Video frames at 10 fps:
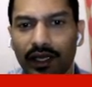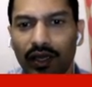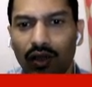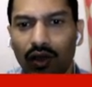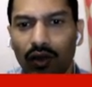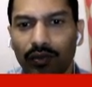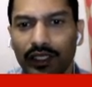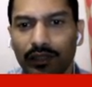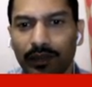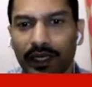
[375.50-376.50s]
of the
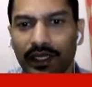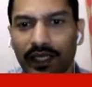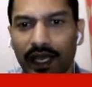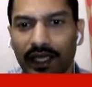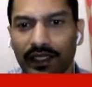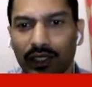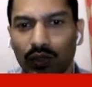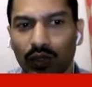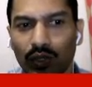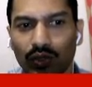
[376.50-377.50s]
space x
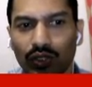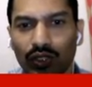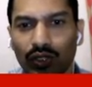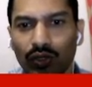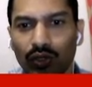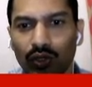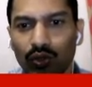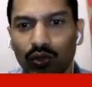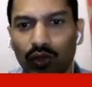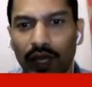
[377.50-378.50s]
equal to 0
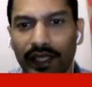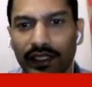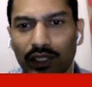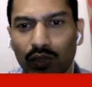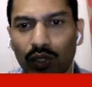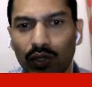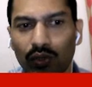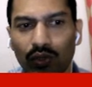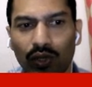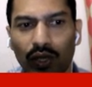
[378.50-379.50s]
to x equal to
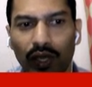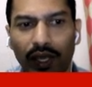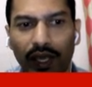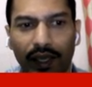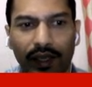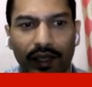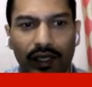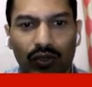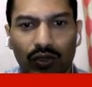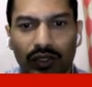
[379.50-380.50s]
a.
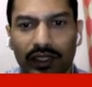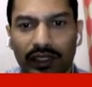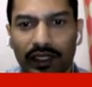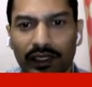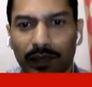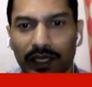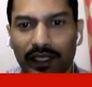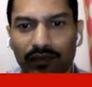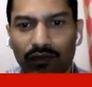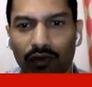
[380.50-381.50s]
So this is the space
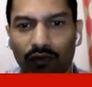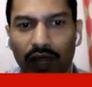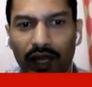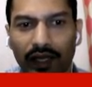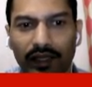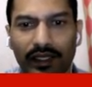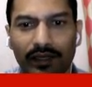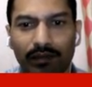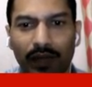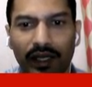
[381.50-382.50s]
from where these
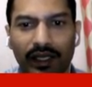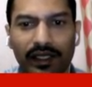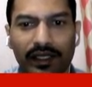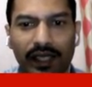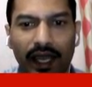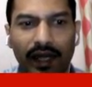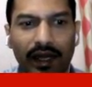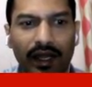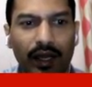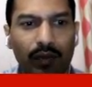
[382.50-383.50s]
particles can
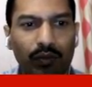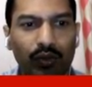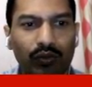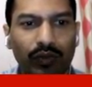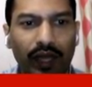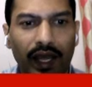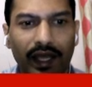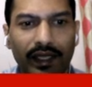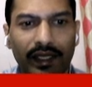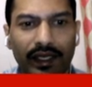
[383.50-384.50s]
move,
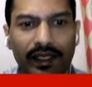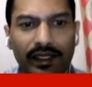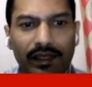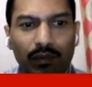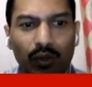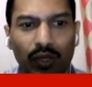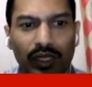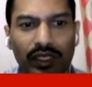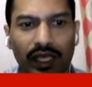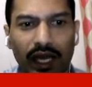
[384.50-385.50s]
and it is a
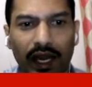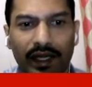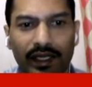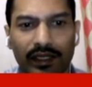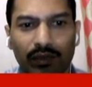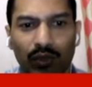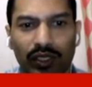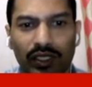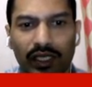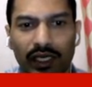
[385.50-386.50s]
potential, and its
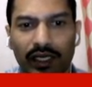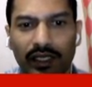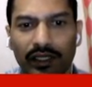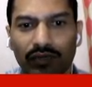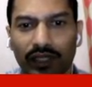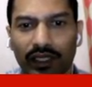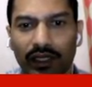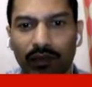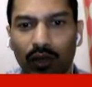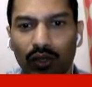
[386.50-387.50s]
potential energy within the
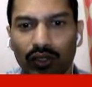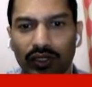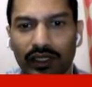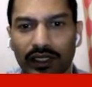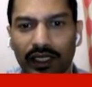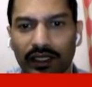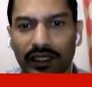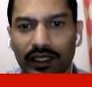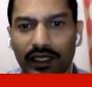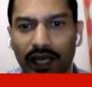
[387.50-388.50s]
box is
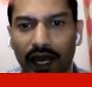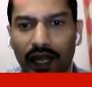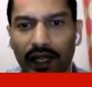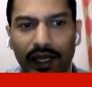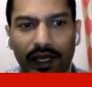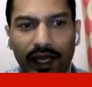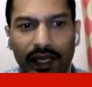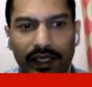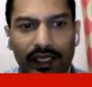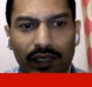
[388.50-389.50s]
considered and taken as
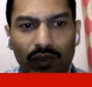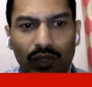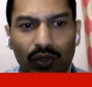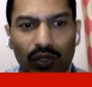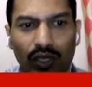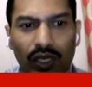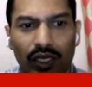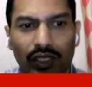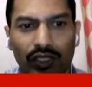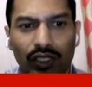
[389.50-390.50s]
equal to
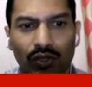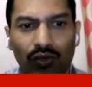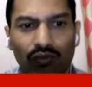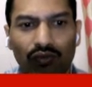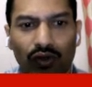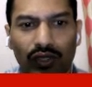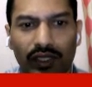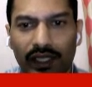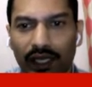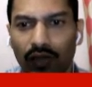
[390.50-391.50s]
0 for the
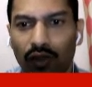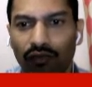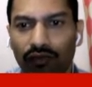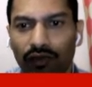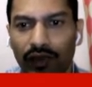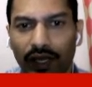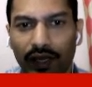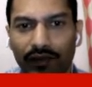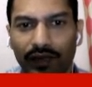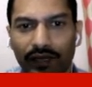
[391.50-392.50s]
sake of
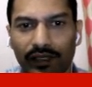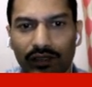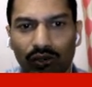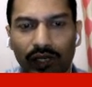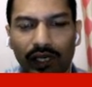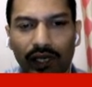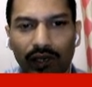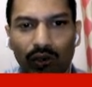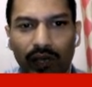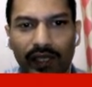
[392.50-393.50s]
convenience. So here you
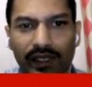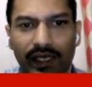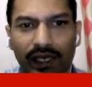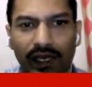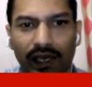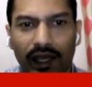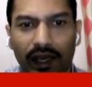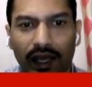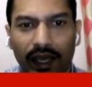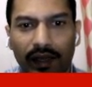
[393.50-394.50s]
can see,
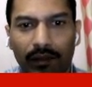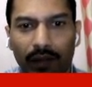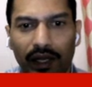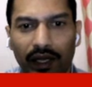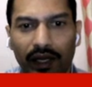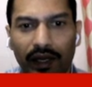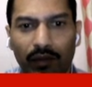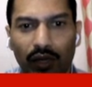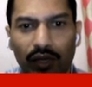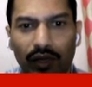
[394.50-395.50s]
like in a particle in a
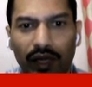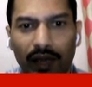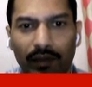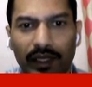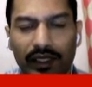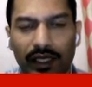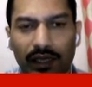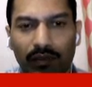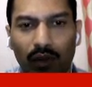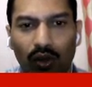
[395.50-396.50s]
one dimensional
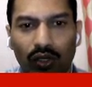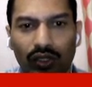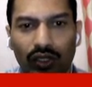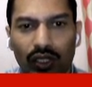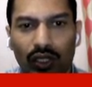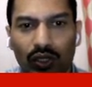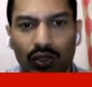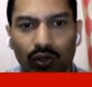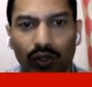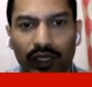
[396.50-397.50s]
box,
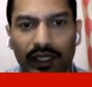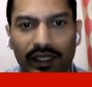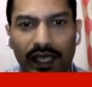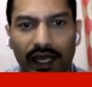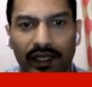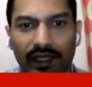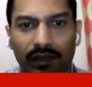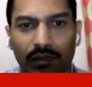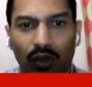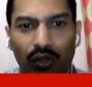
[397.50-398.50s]
so inside the
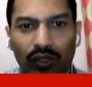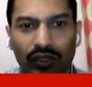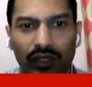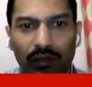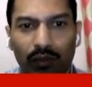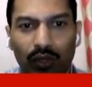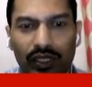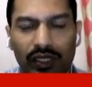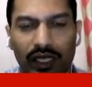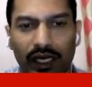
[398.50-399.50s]
box the
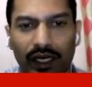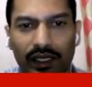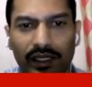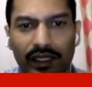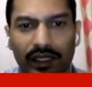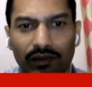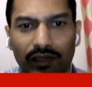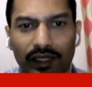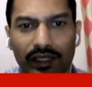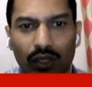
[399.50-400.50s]
potential energy
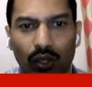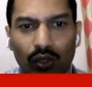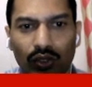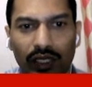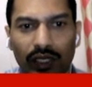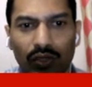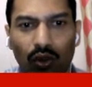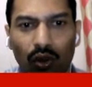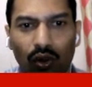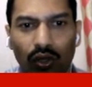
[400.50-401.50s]
is constant to
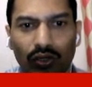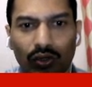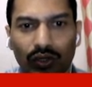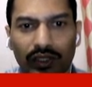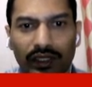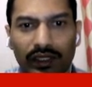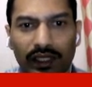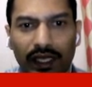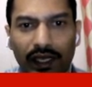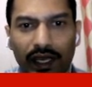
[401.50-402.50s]
all, so this is
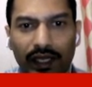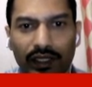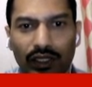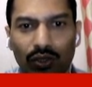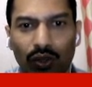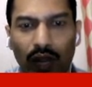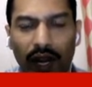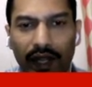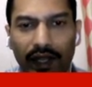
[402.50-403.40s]
taken as 0. At